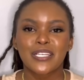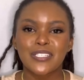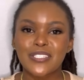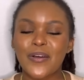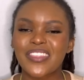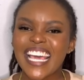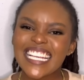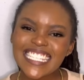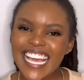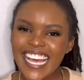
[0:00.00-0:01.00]
So
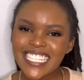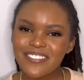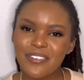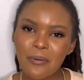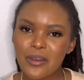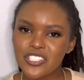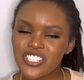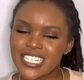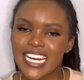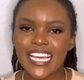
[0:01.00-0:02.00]
thanks guys for
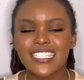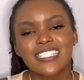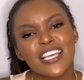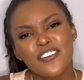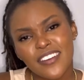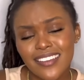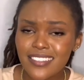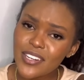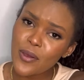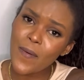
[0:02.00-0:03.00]
watching, and see you guys
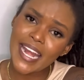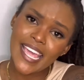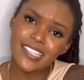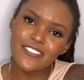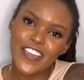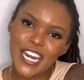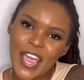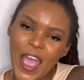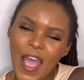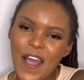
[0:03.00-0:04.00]
on our next
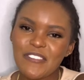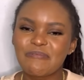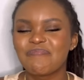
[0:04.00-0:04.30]
video.